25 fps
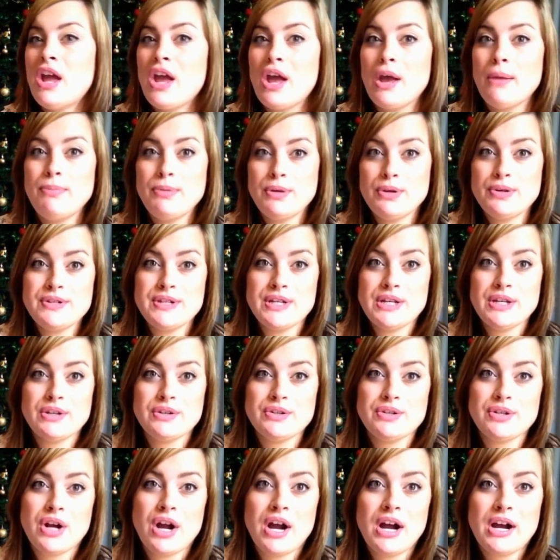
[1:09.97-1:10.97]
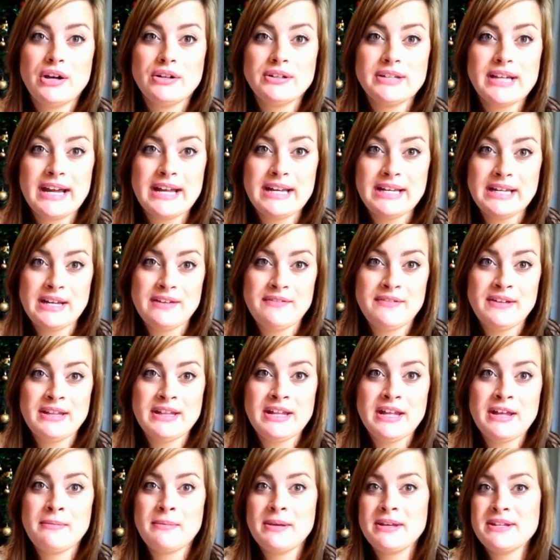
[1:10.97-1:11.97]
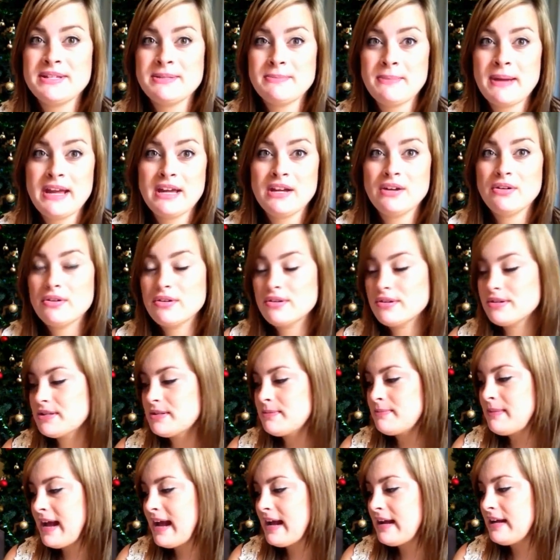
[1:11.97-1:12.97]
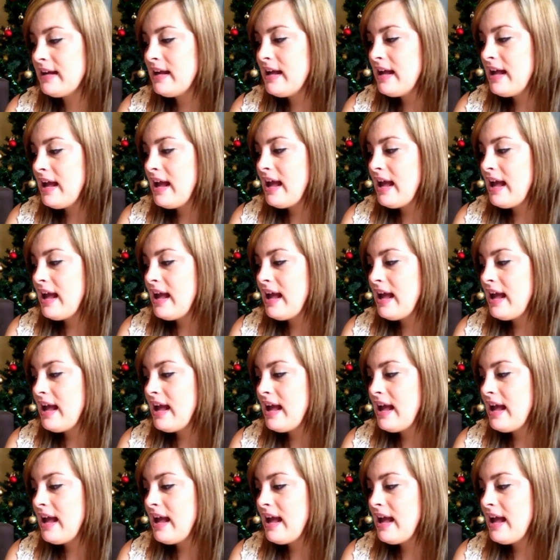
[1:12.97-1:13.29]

abusing your child and giving them a spank or a smack.